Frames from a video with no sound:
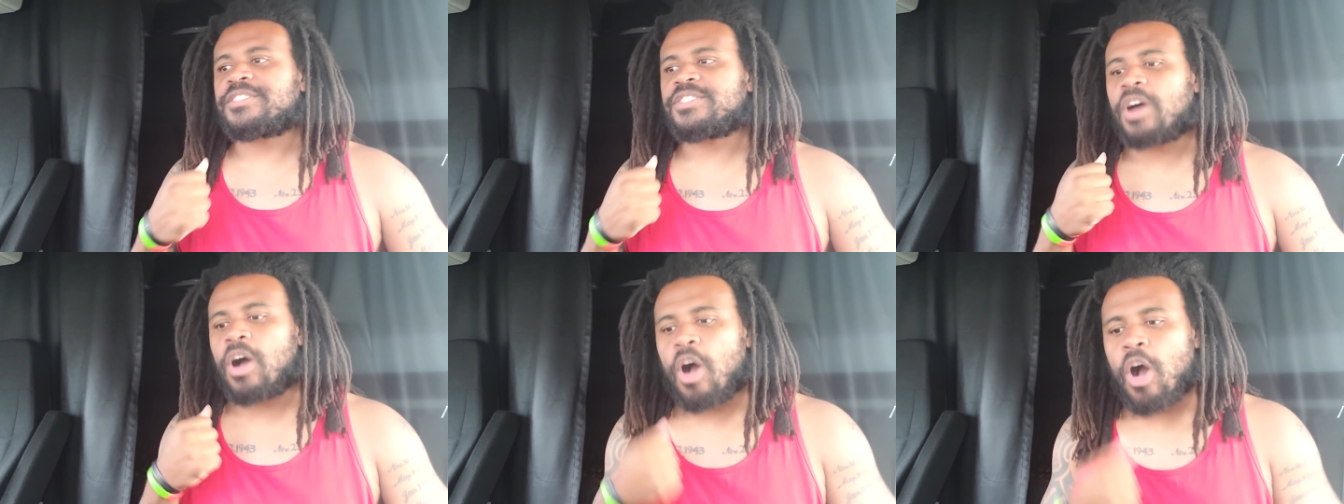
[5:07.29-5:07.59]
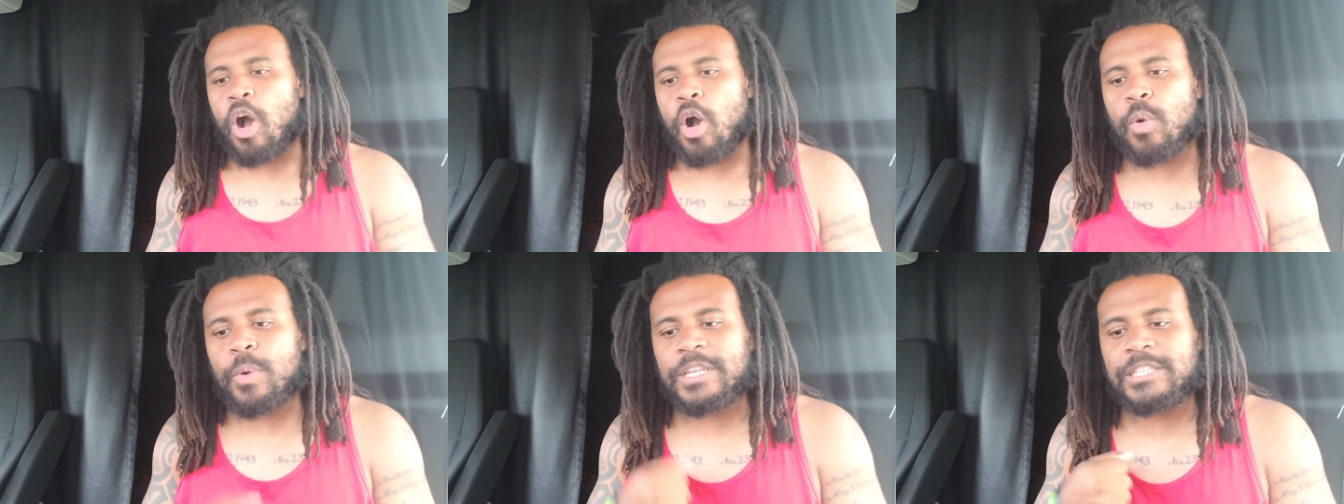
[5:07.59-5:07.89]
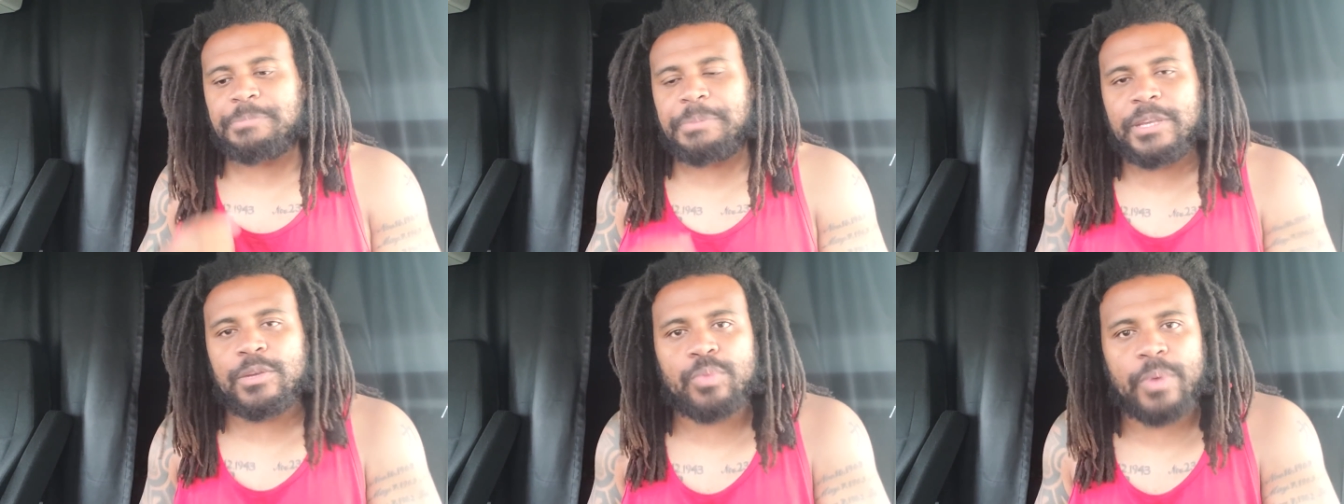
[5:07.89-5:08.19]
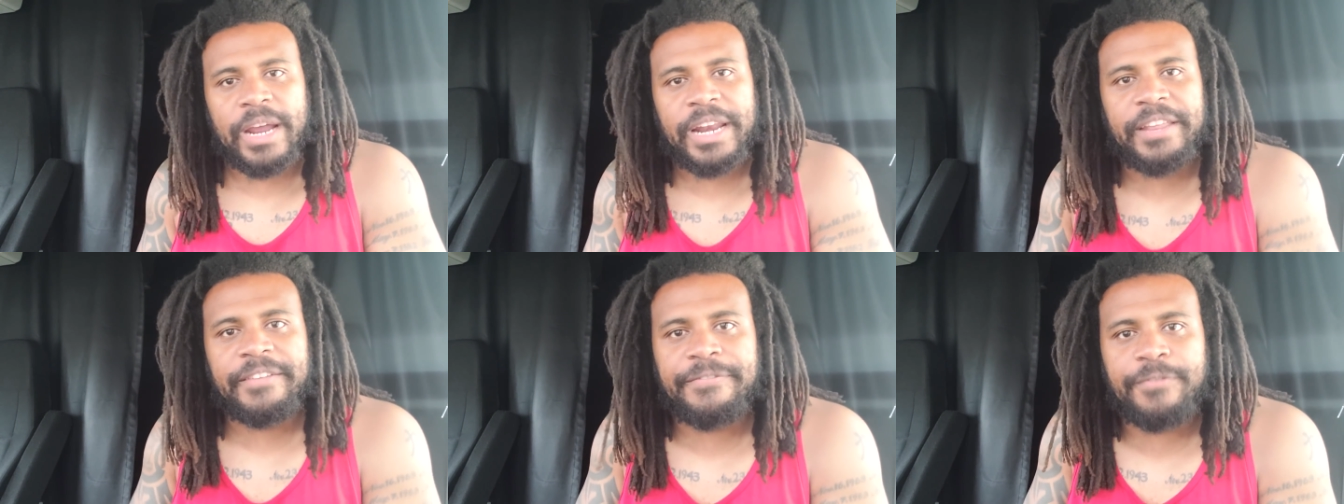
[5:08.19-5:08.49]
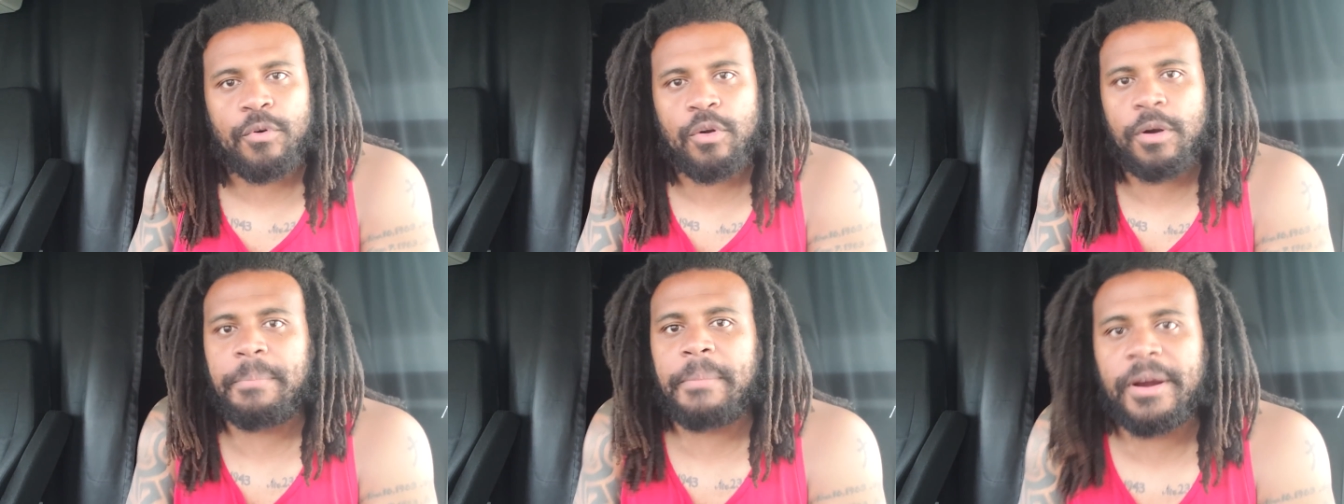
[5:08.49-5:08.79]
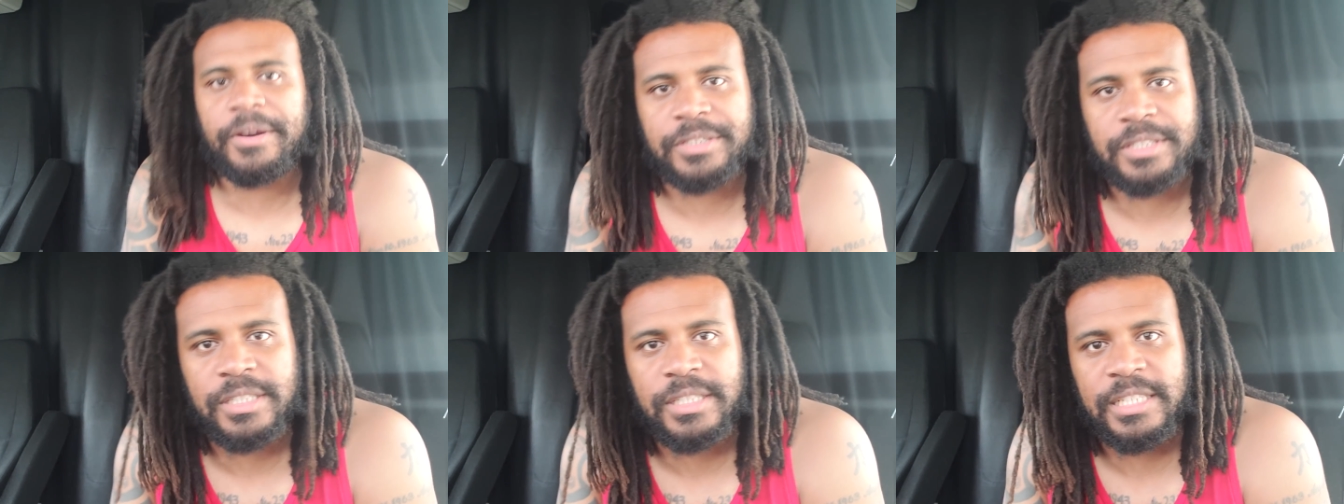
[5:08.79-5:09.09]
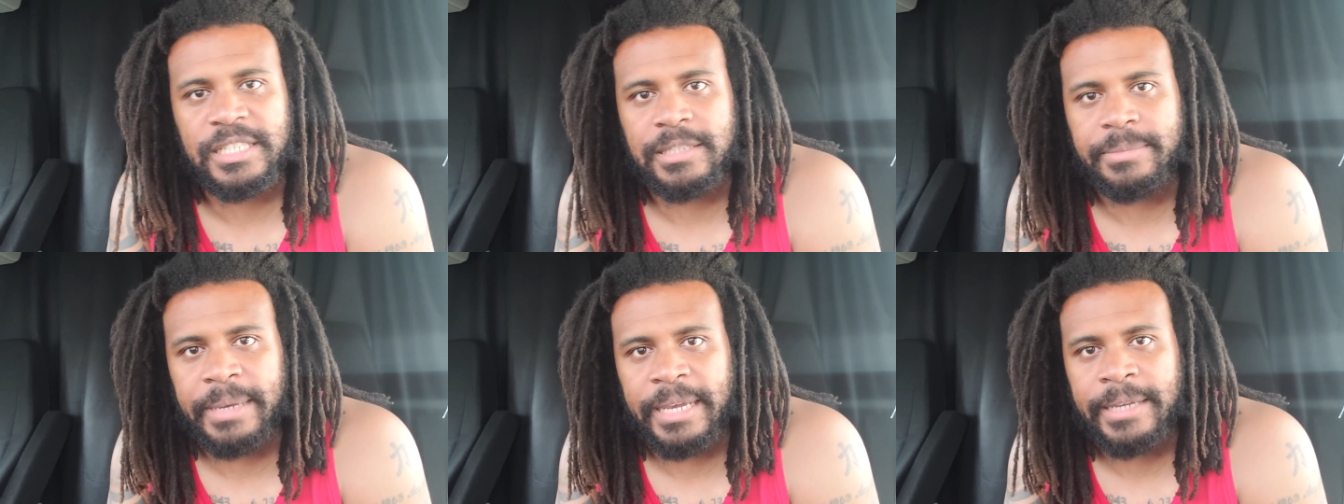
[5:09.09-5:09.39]
to always be ready for
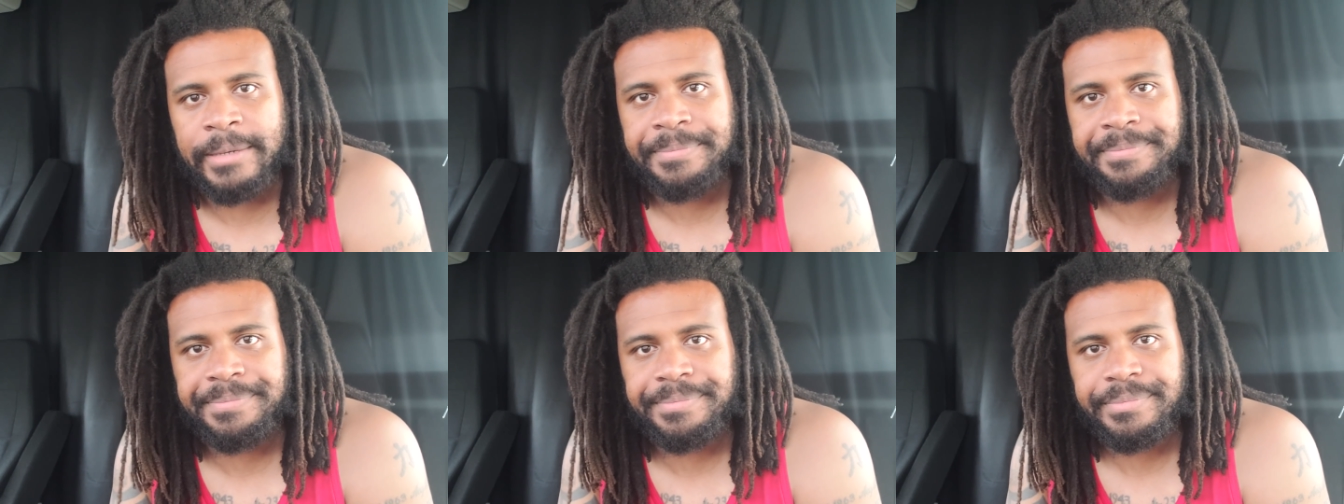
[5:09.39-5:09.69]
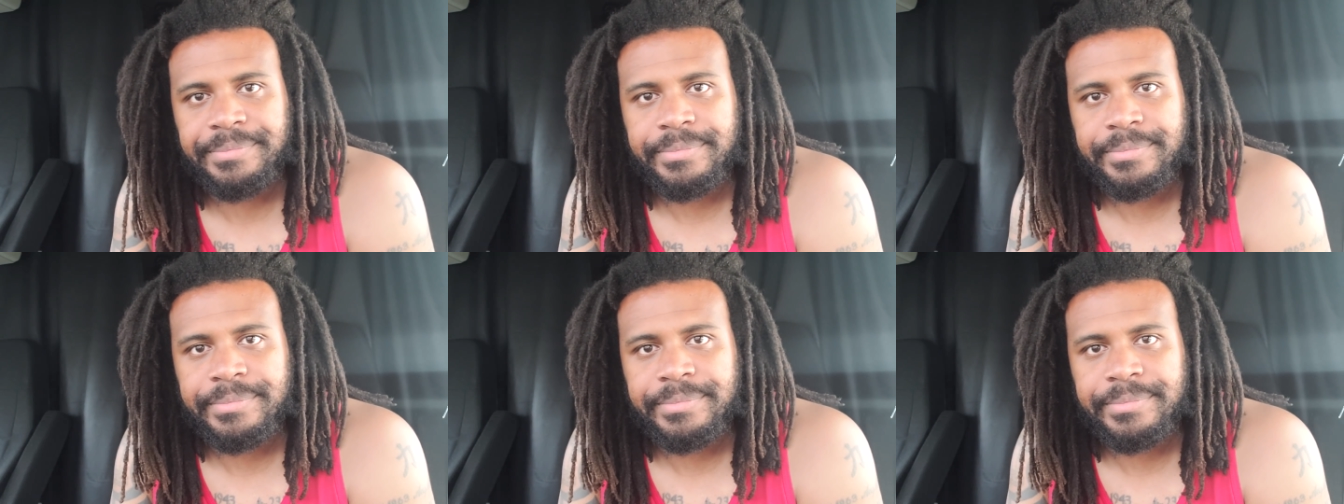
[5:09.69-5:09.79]
emergencies, man.